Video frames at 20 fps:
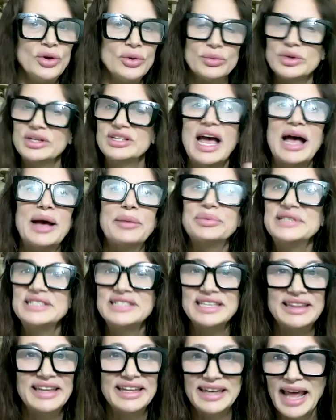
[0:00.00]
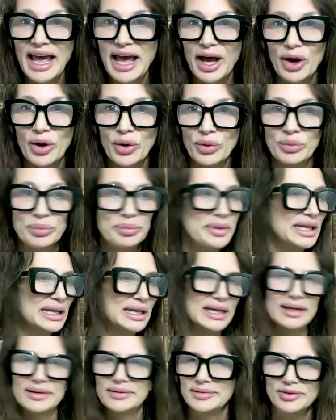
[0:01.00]
which happens in the now,
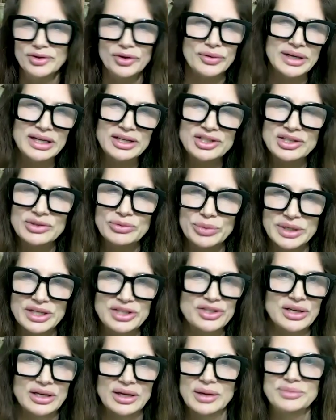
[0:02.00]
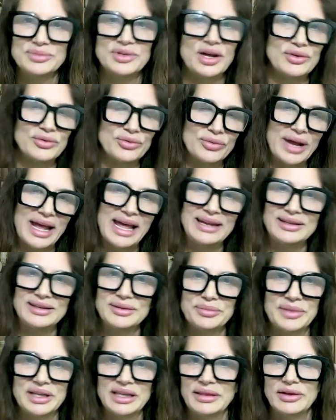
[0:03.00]
meaning your intuition comes on randomly.